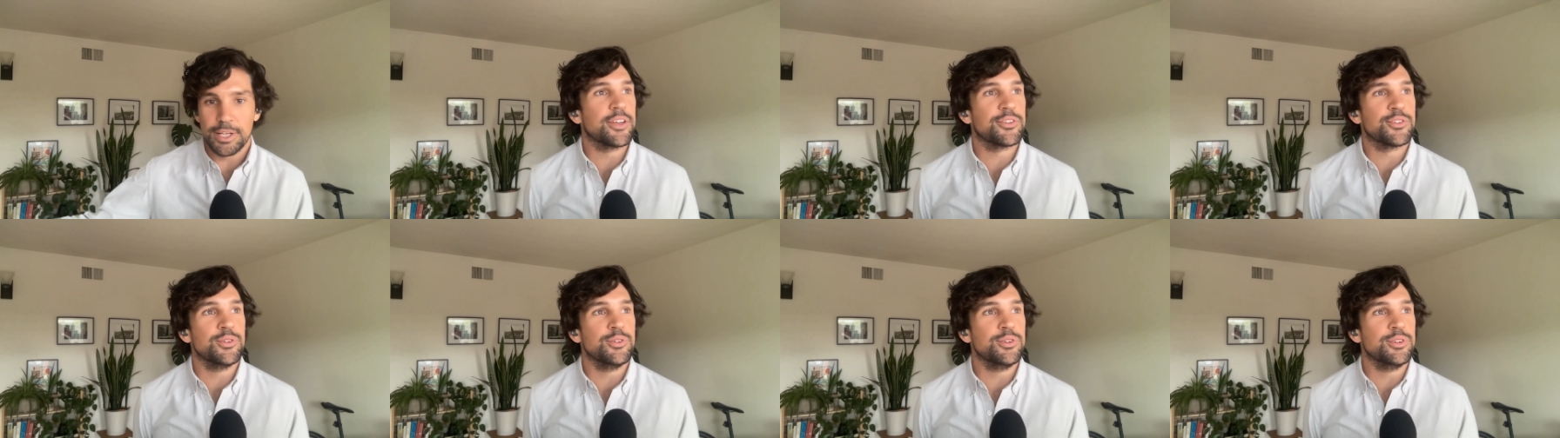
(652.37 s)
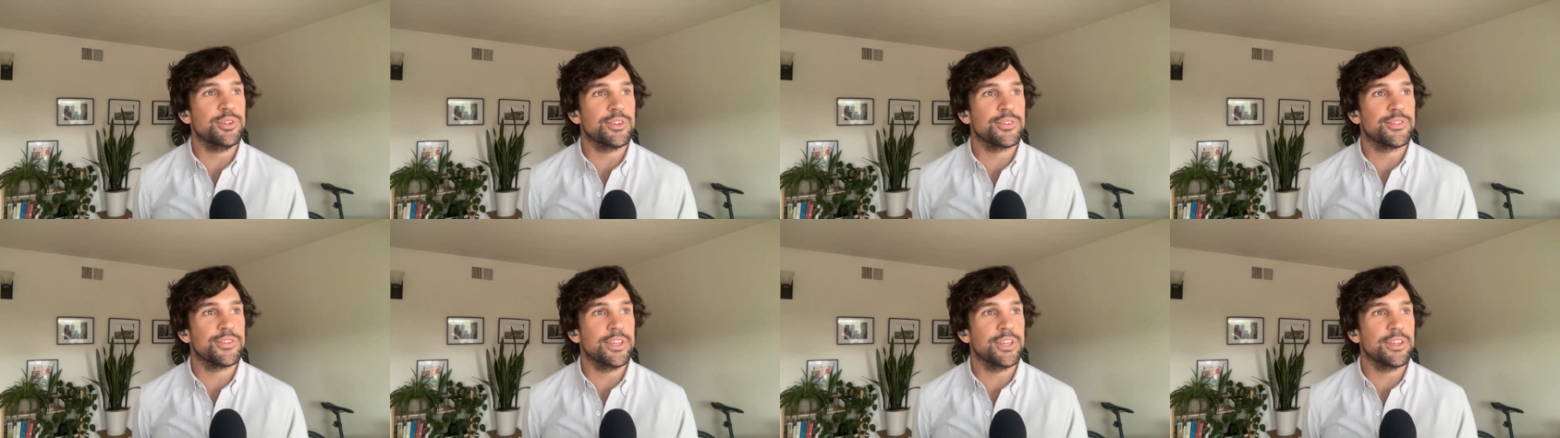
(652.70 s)
So you
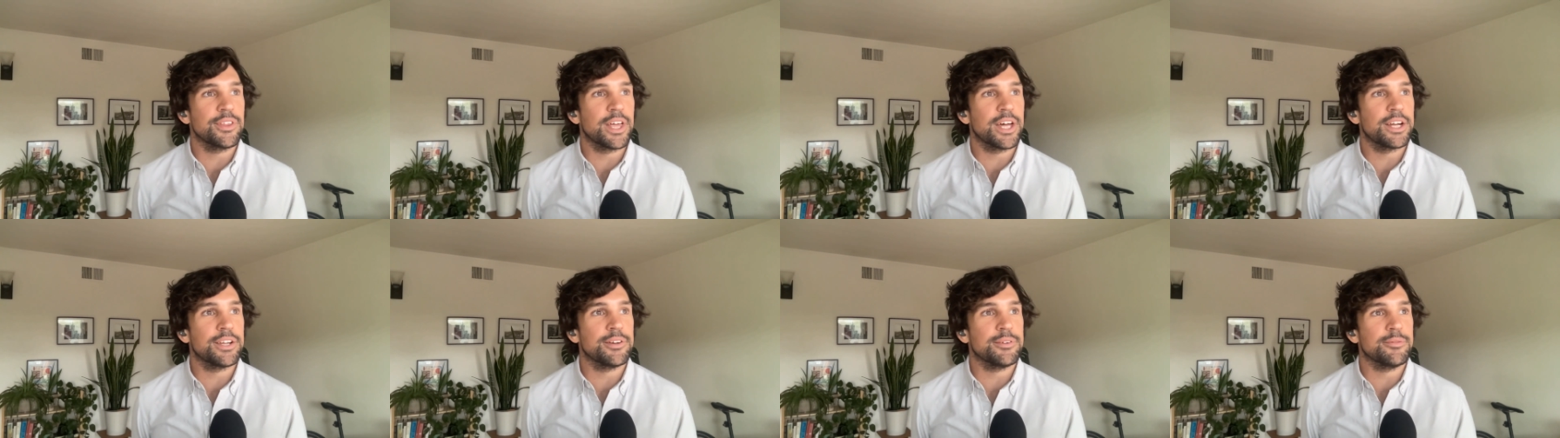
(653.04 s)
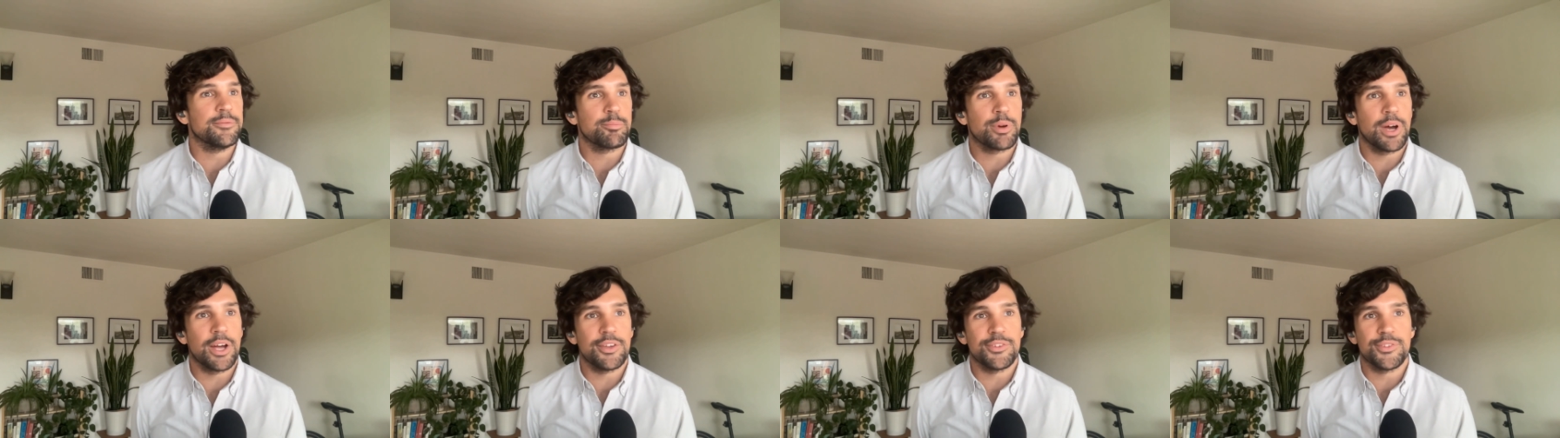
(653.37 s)
just see a lot of
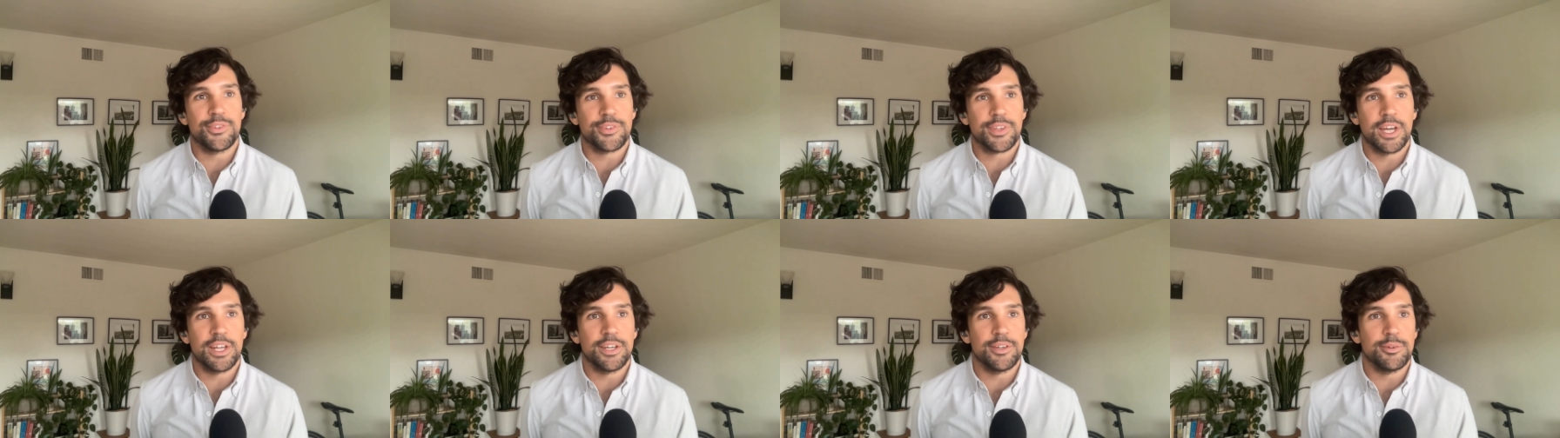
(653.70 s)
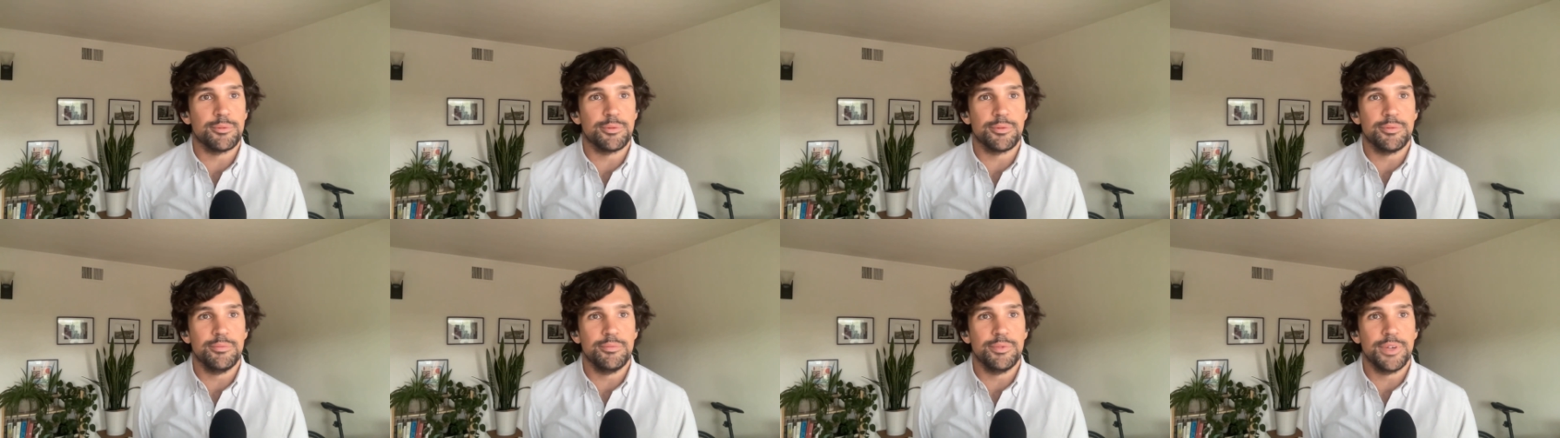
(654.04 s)
prices kind
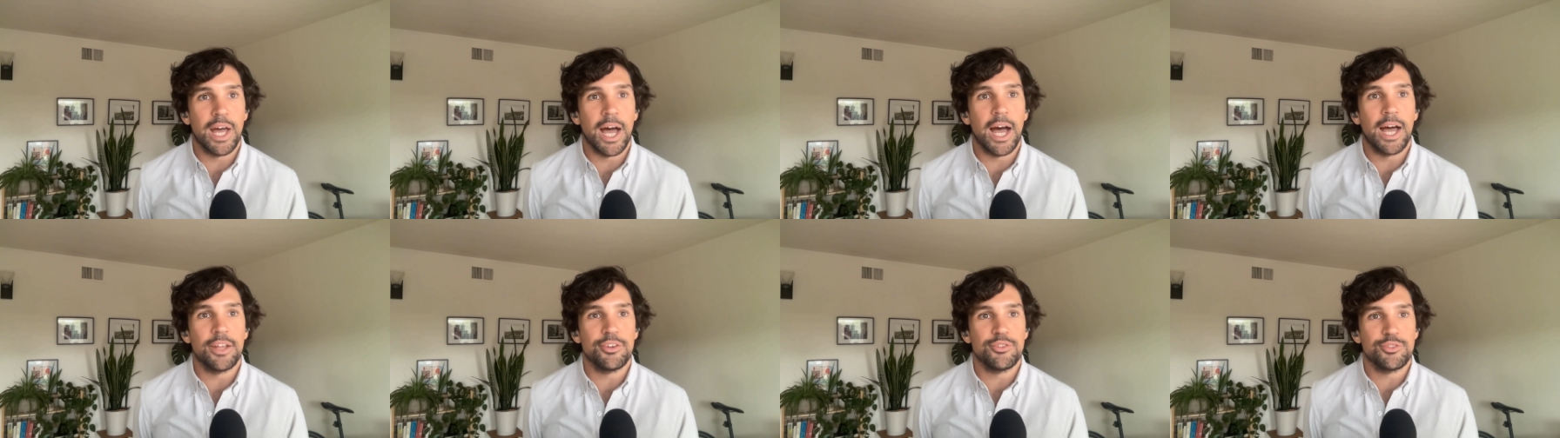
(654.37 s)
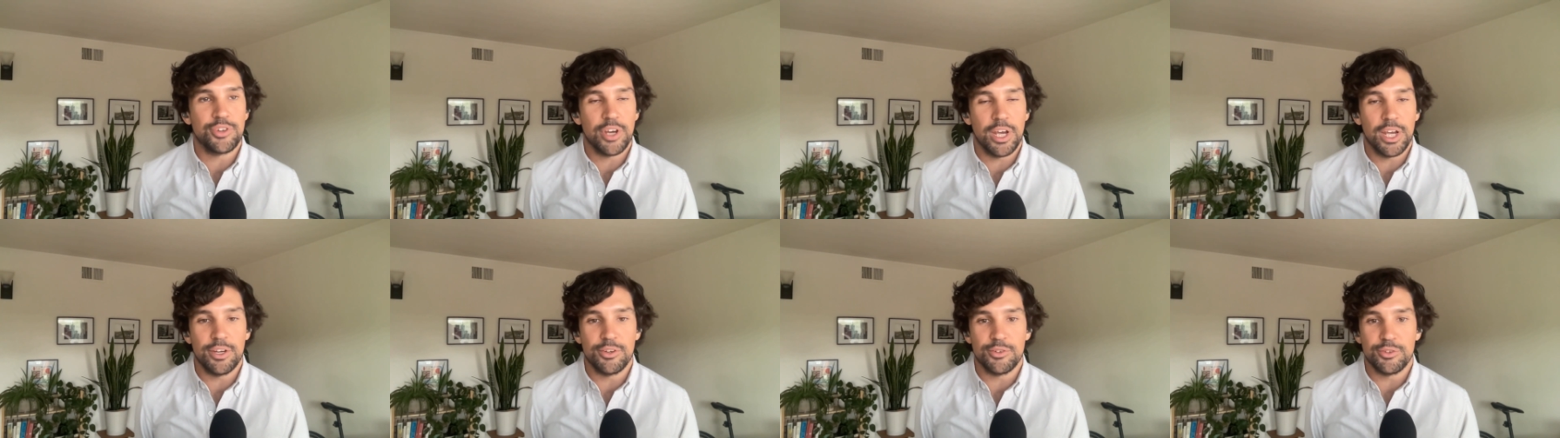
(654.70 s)
of not
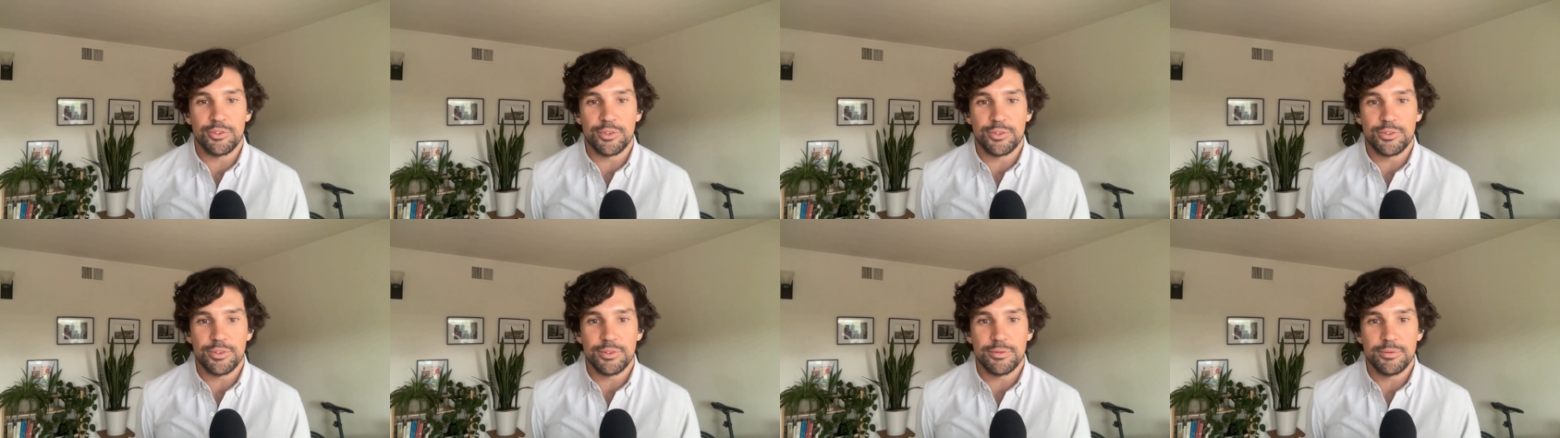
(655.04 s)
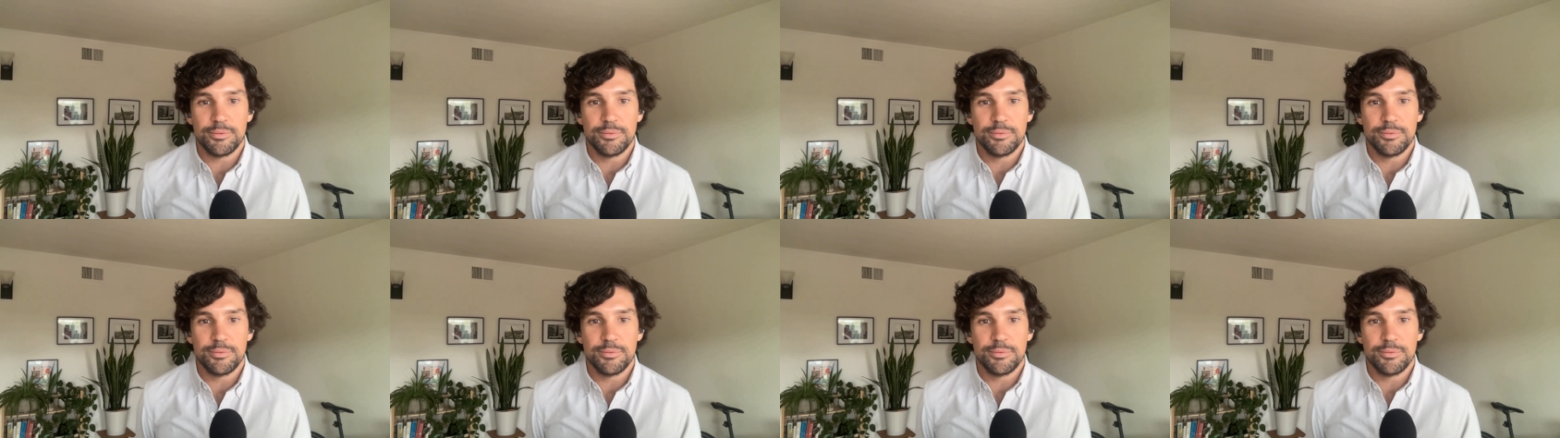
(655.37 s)
changed